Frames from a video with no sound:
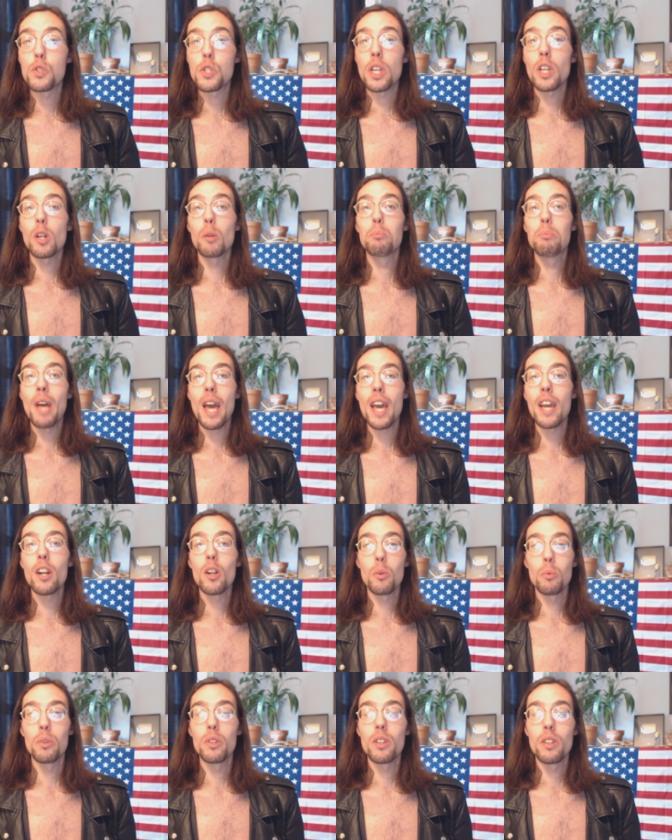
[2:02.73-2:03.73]
of single
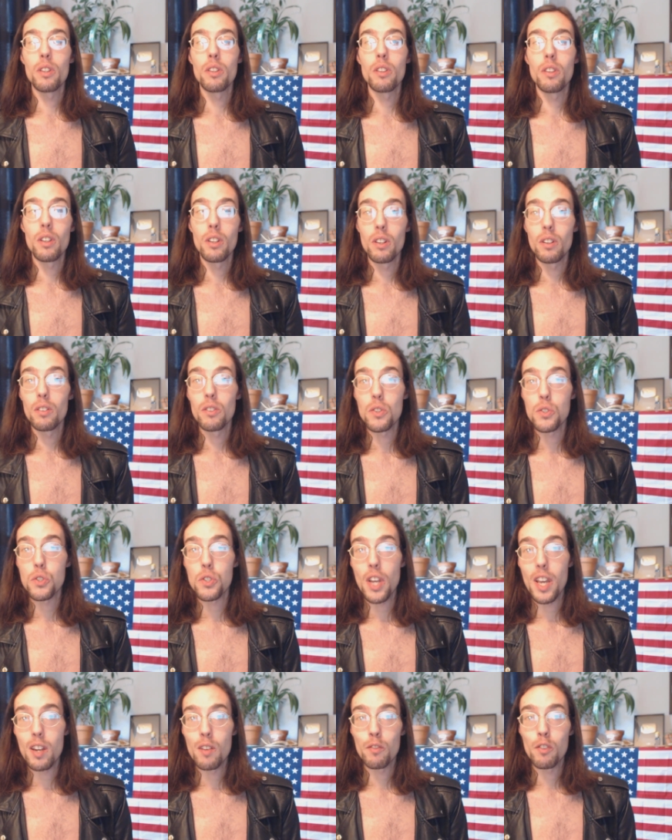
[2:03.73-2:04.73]
payer within the, the
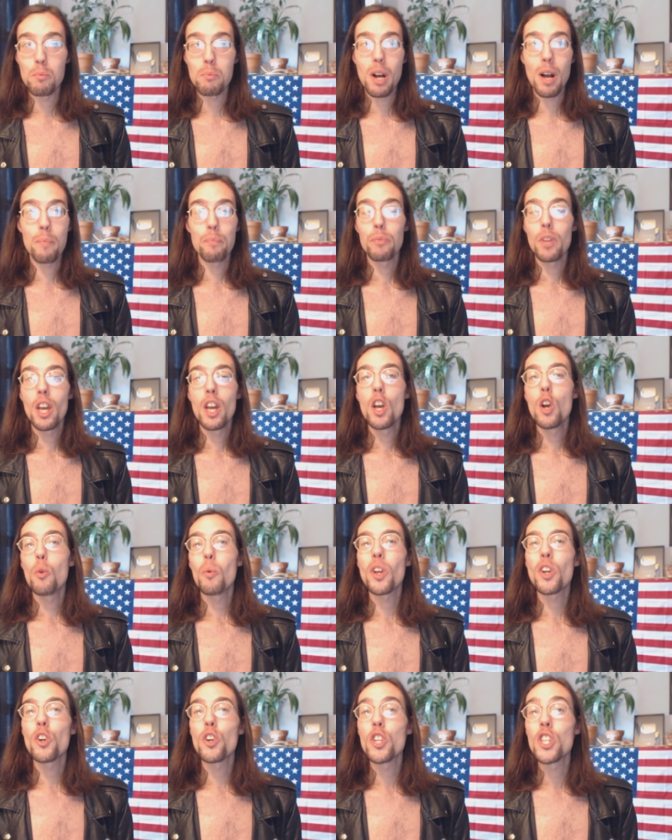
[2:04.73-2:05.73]
state of Vermont.
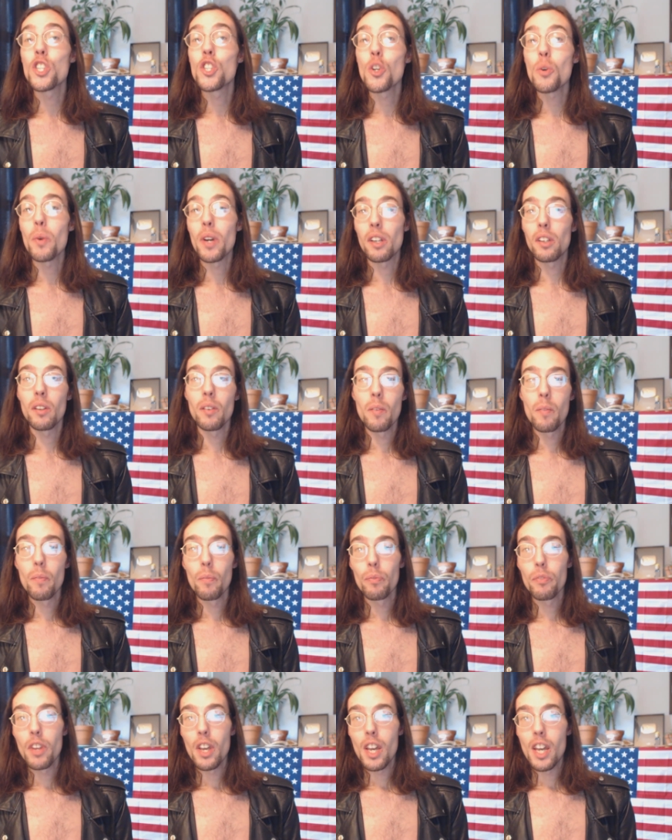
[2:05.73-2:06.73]
We couldn't do it.
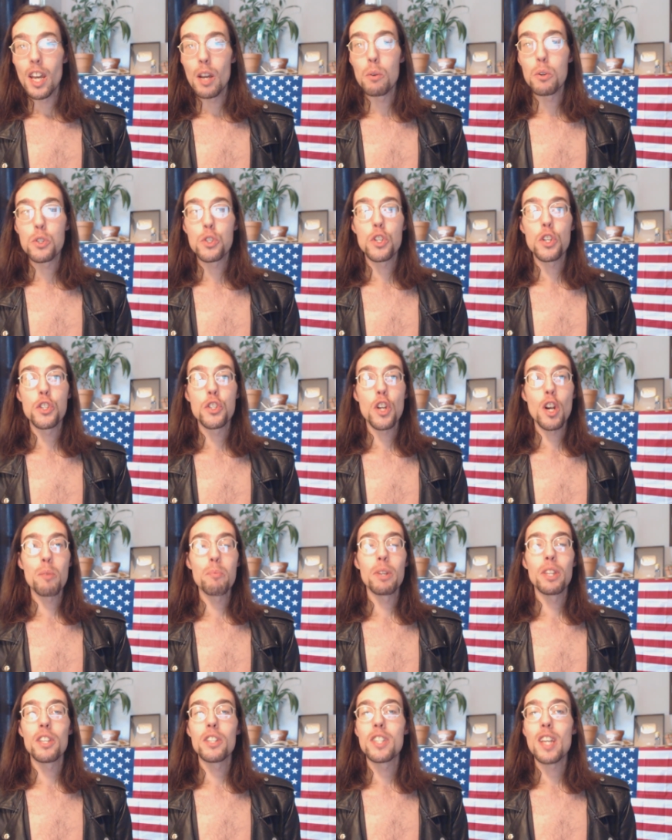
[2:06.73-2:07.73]
It was
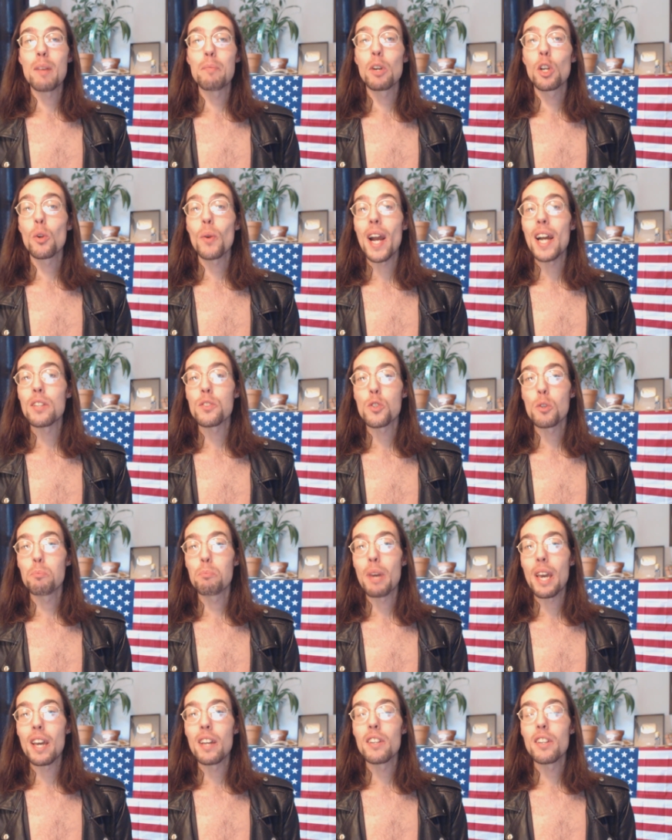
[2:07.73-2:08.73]
determined the Democrats
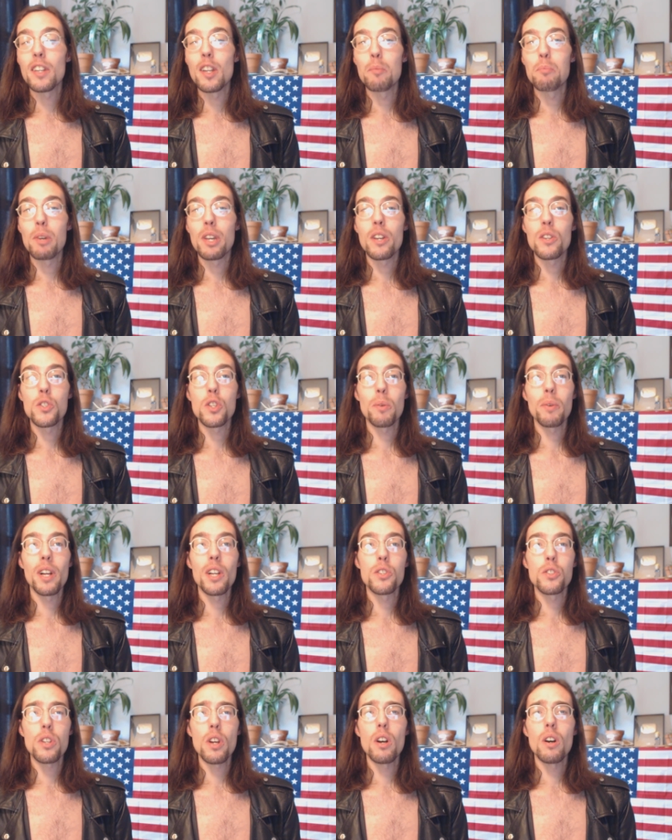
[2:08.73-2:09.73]
abandoned it because they
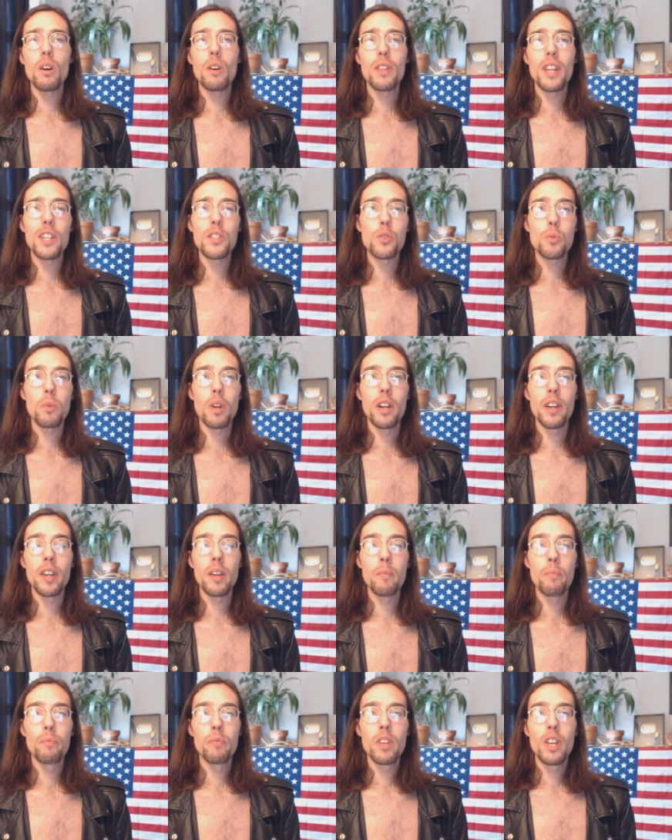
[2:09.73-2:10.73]
realized, oh, that's
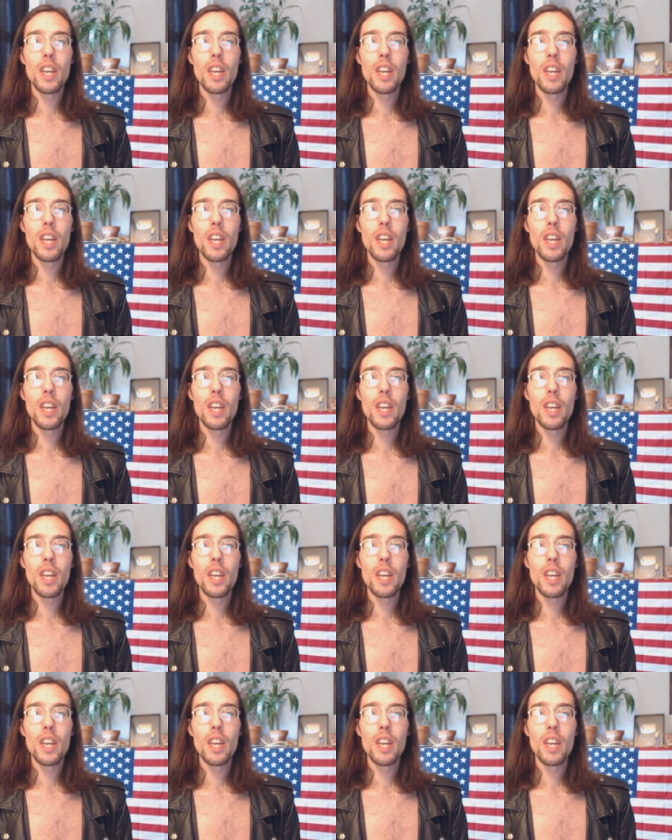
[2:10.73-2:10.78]
right.